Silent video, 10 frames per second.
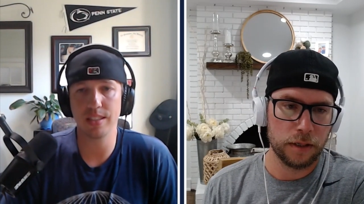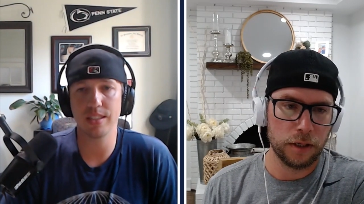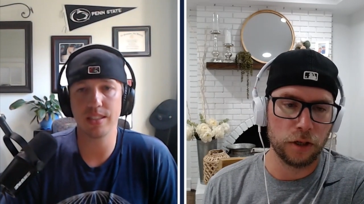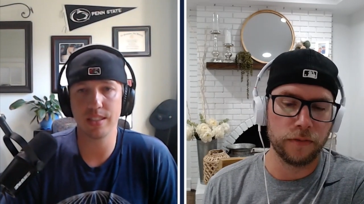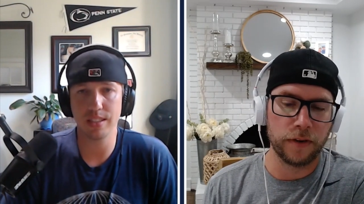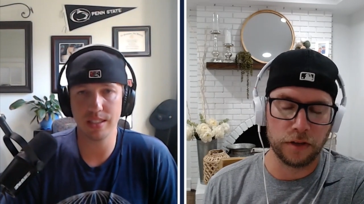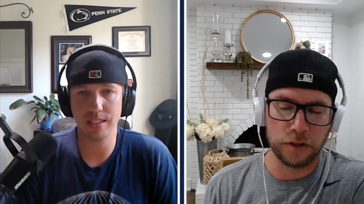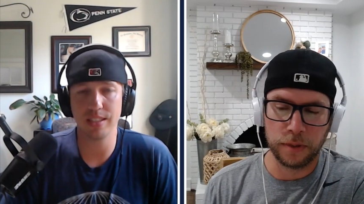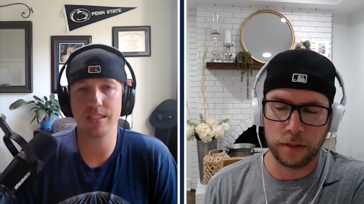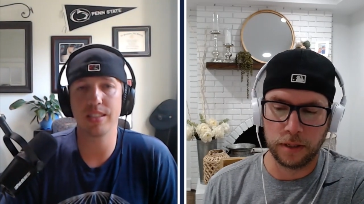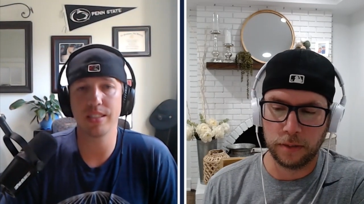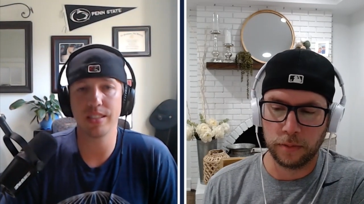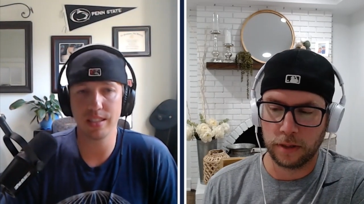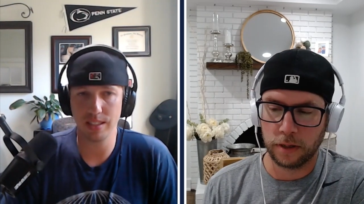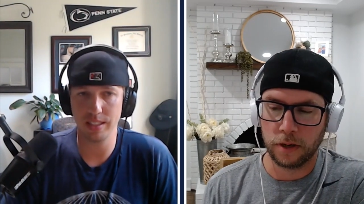Speaker 1: year of eligibility
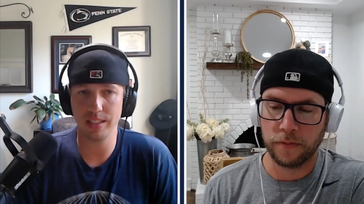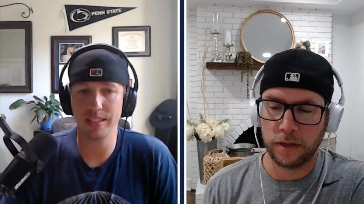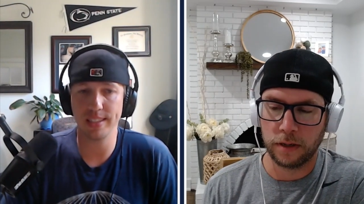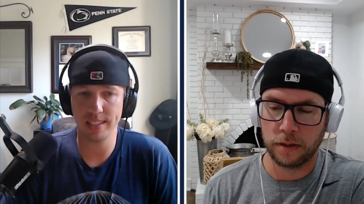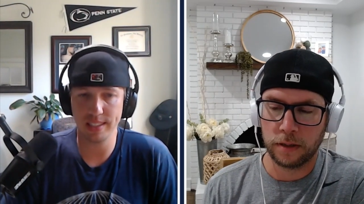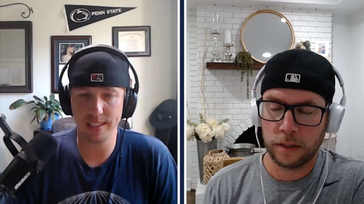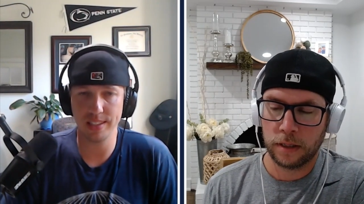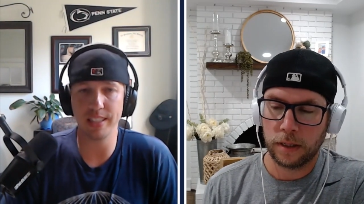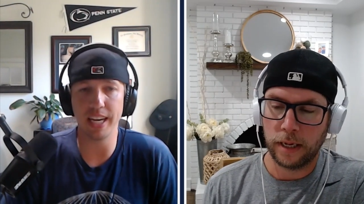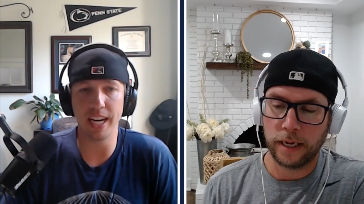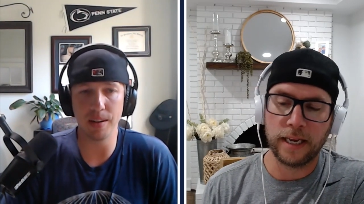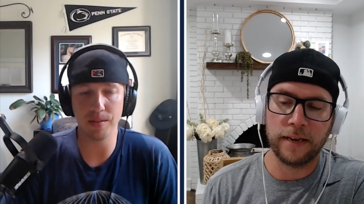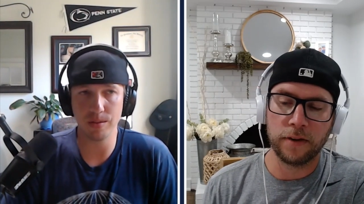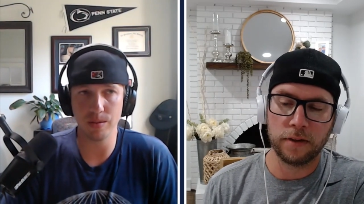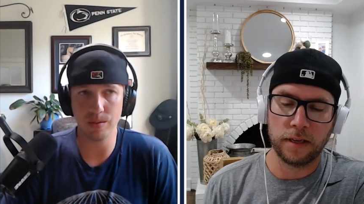with the COVID year. And
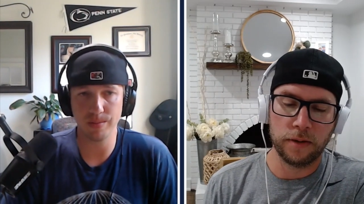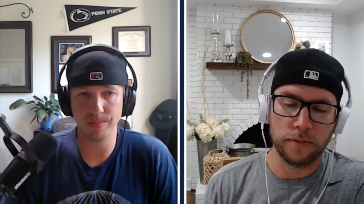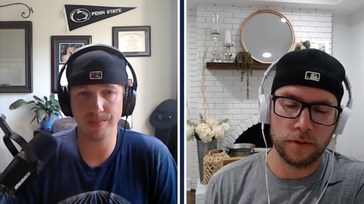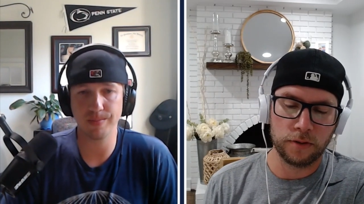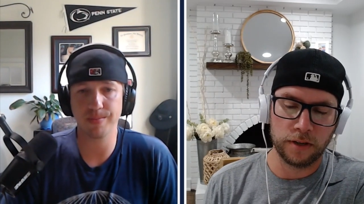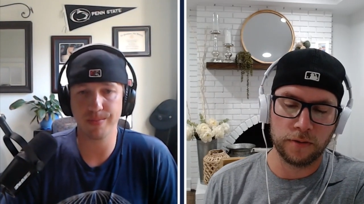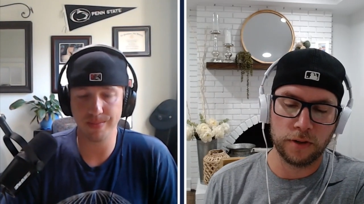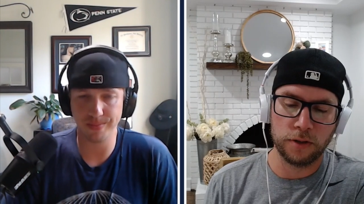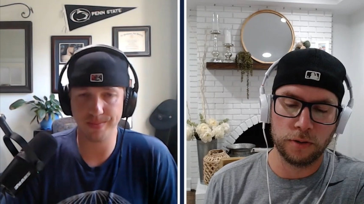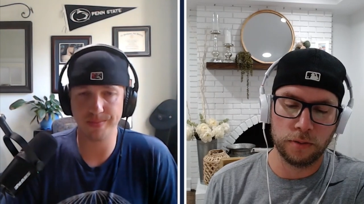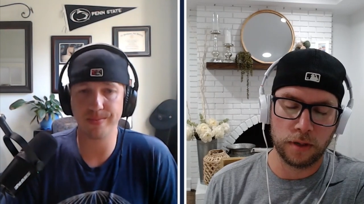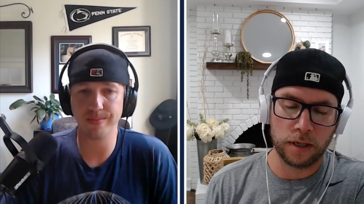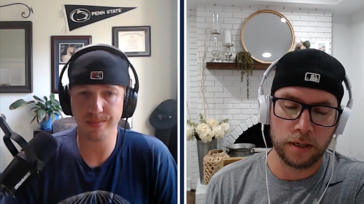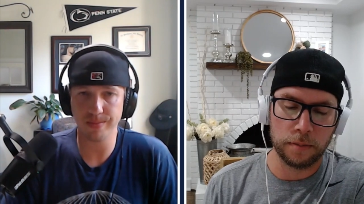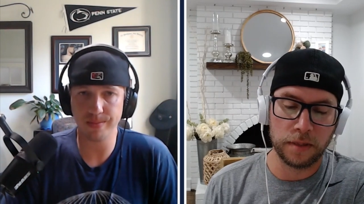yeah. Keyvone Lee transferred to
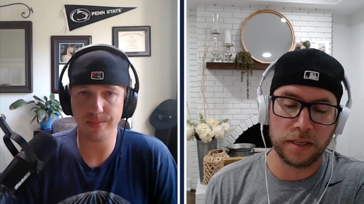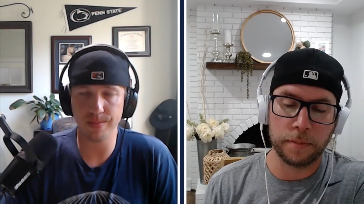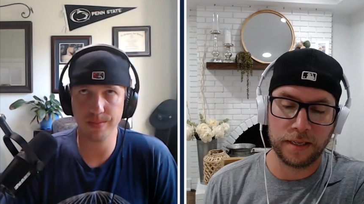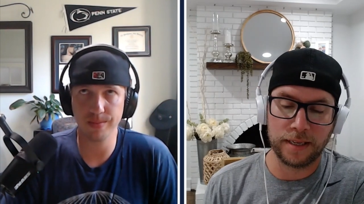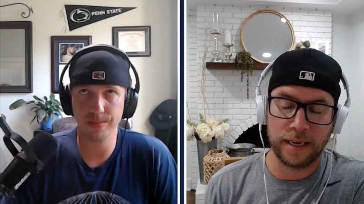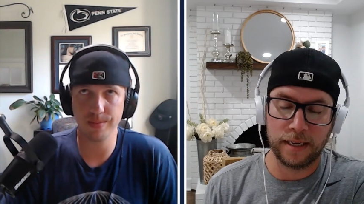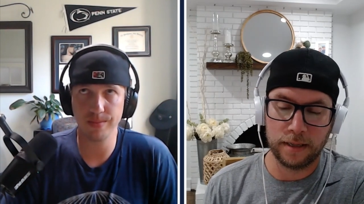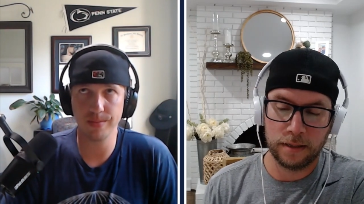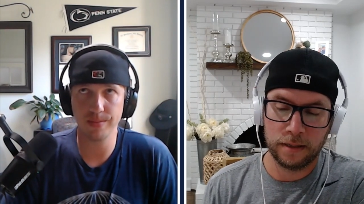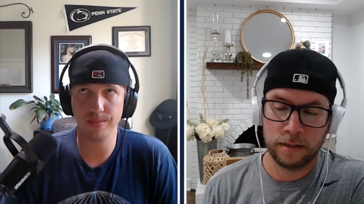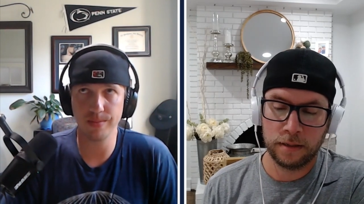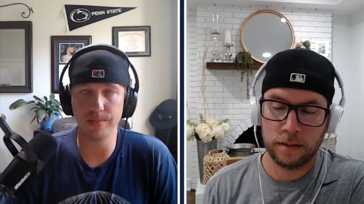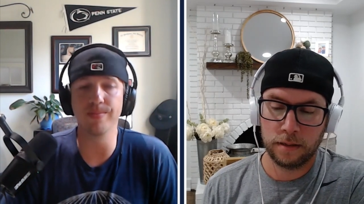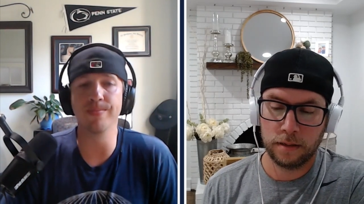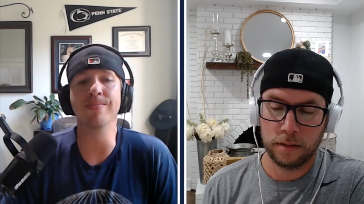uh, Mississippi State
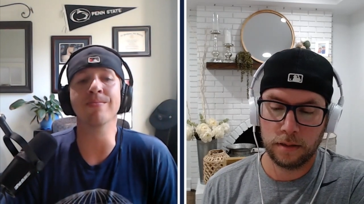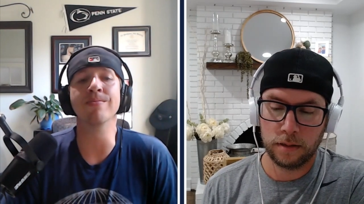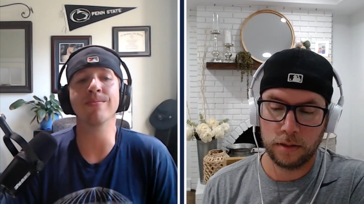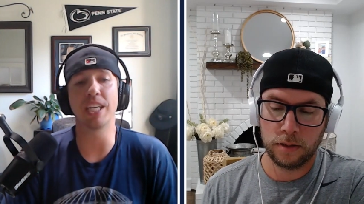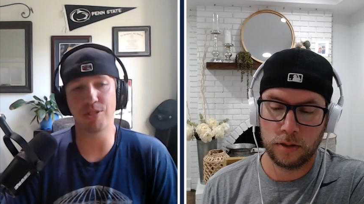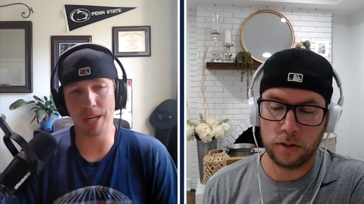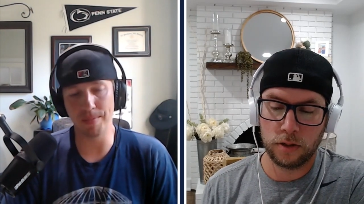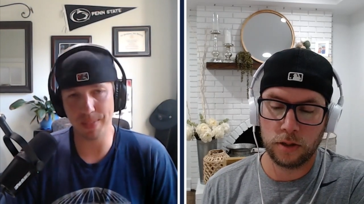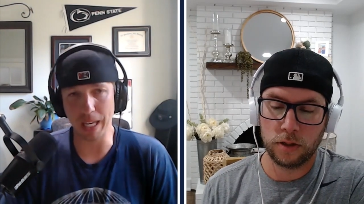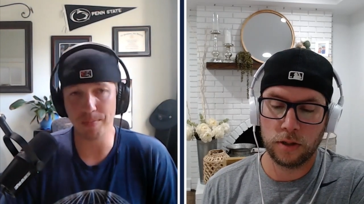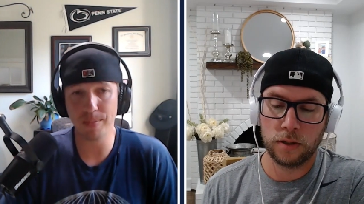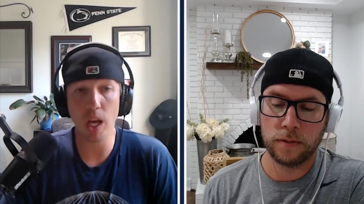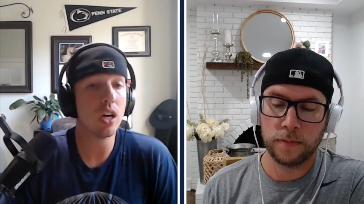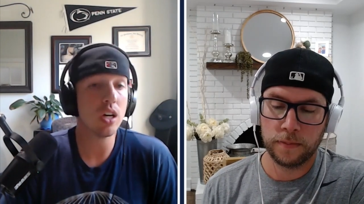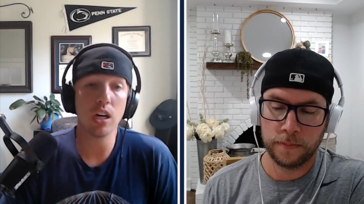
Speaker 2: Mm, that's right.
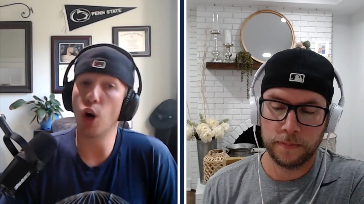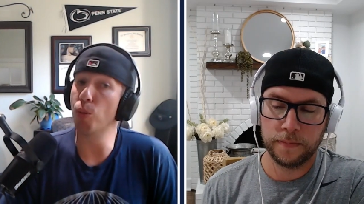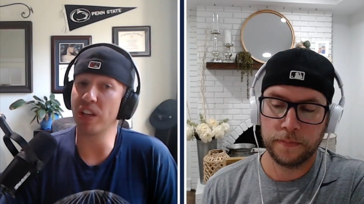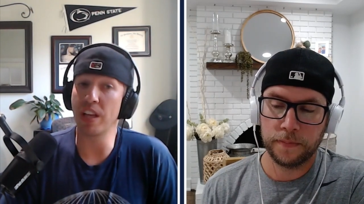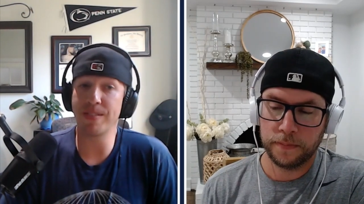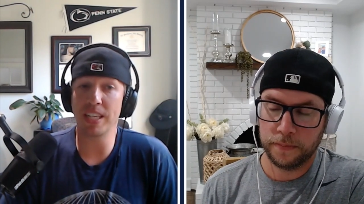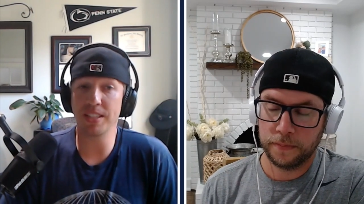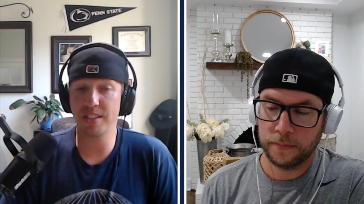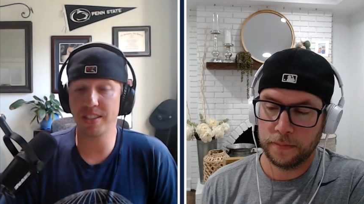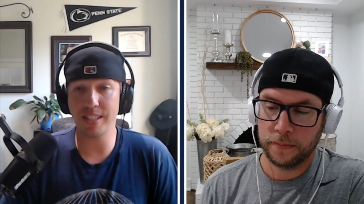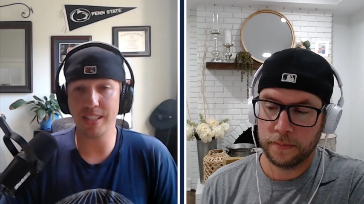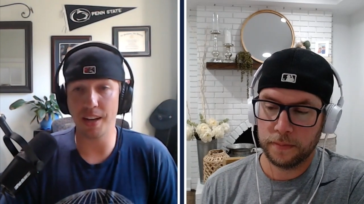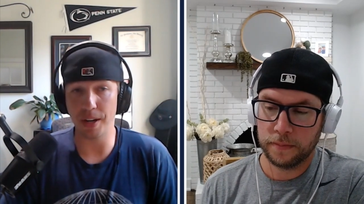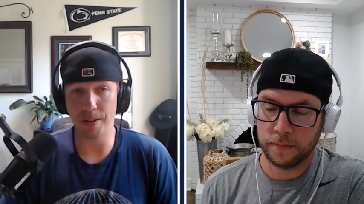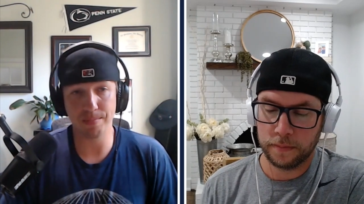Yeah. Hopefully he finds
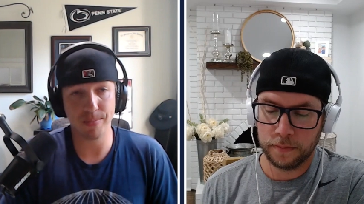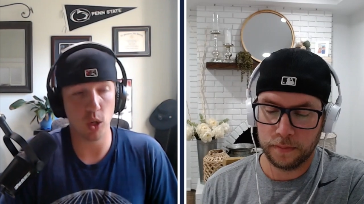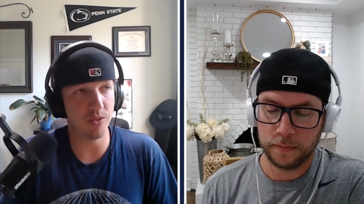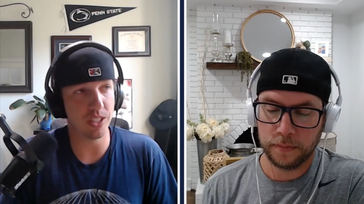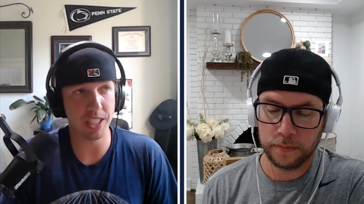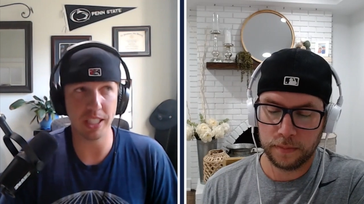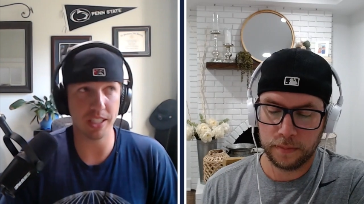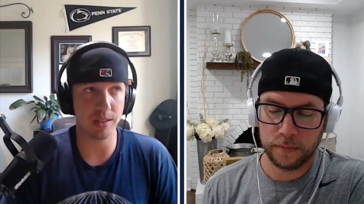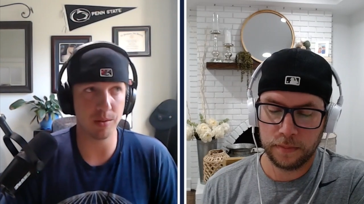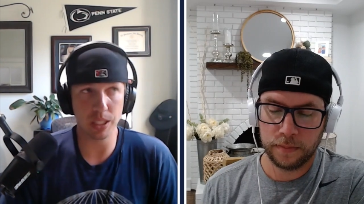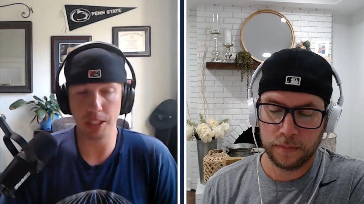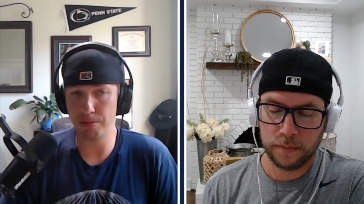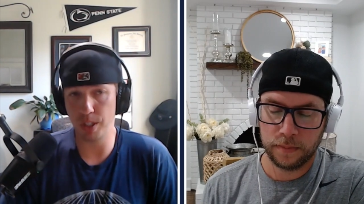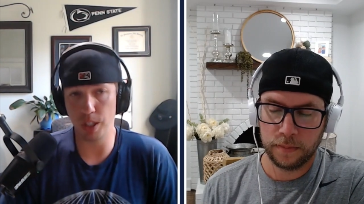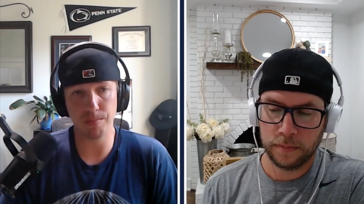success down there. Hopefully he does. They
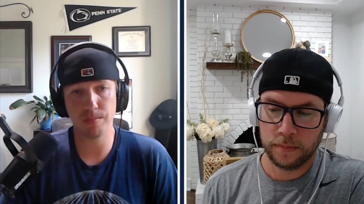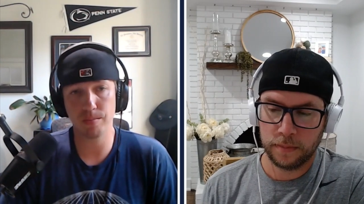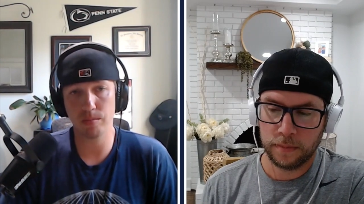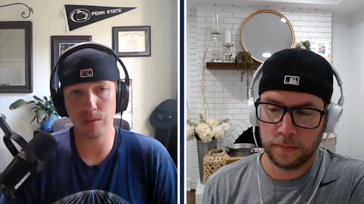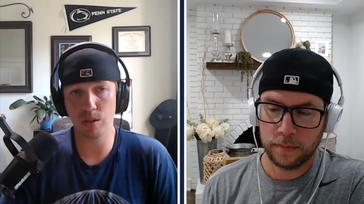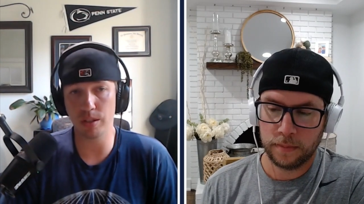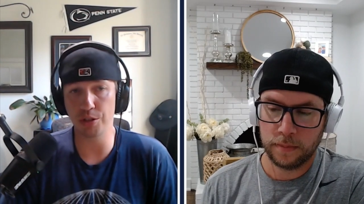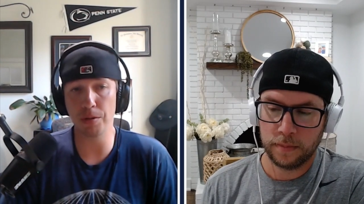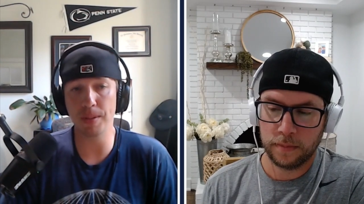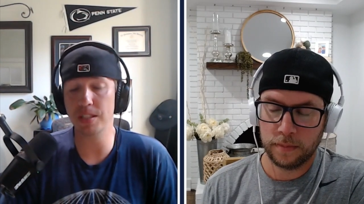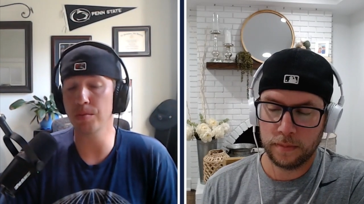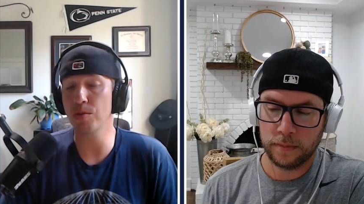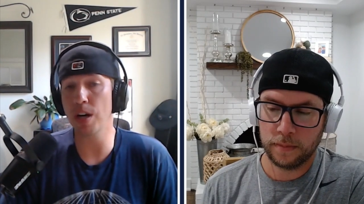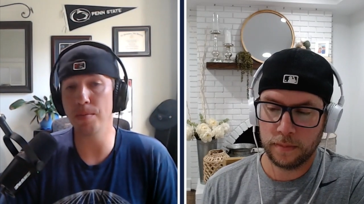really, you know, contributed